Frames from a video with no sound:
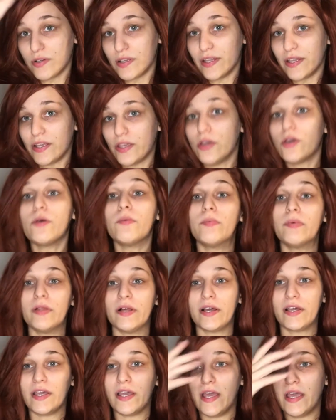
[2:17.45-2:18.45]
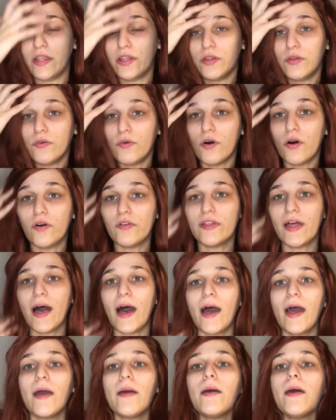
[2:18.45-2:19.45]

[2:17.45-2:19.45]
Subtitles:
like you could pluck it and do all that.